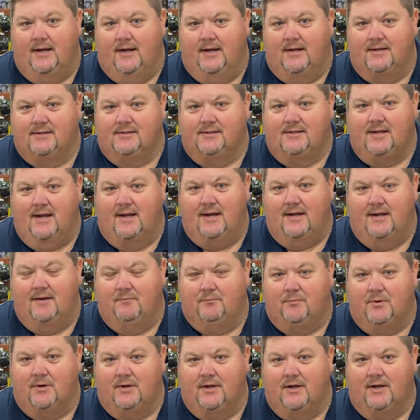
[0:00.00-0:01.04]
and it stayed in
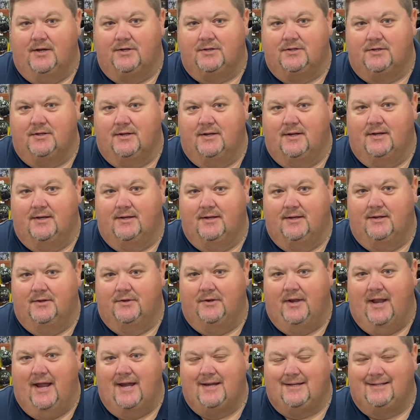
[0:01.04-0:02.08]
production until
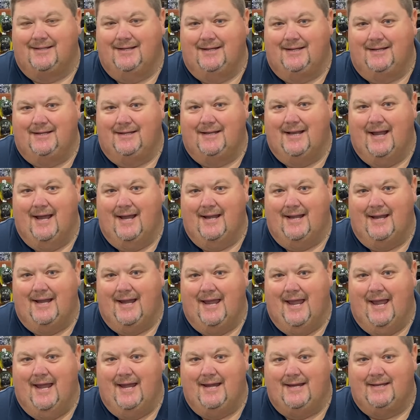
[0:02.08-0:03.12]

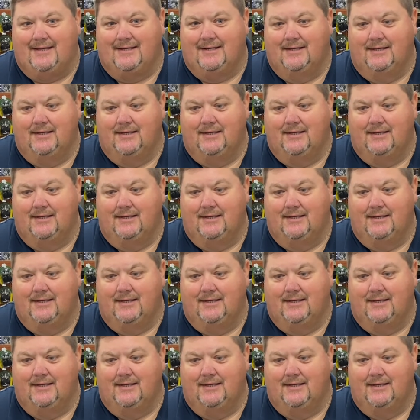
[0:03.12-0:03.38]
1998.